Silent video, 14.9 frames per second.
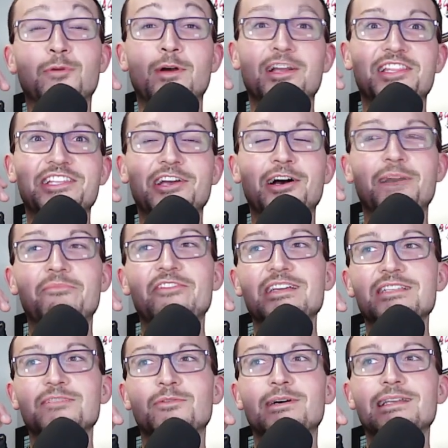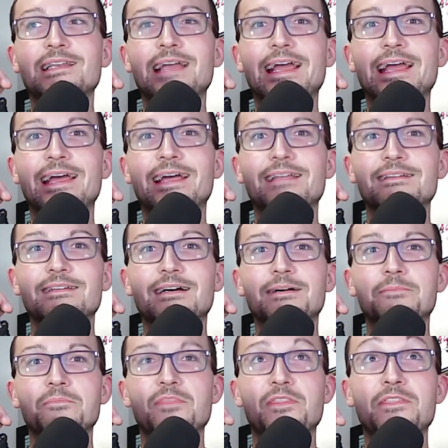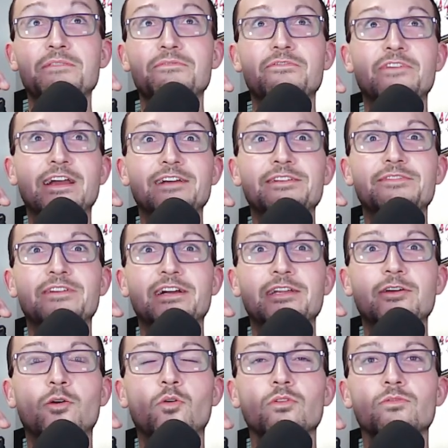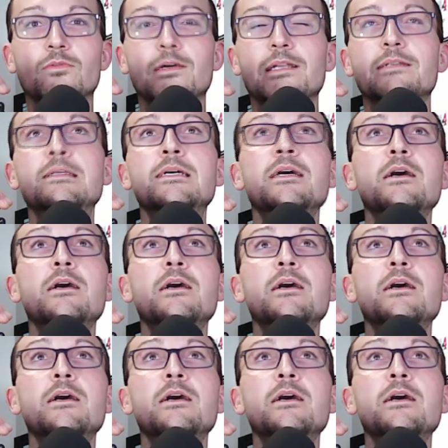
well, the obvious one and the very, very old one,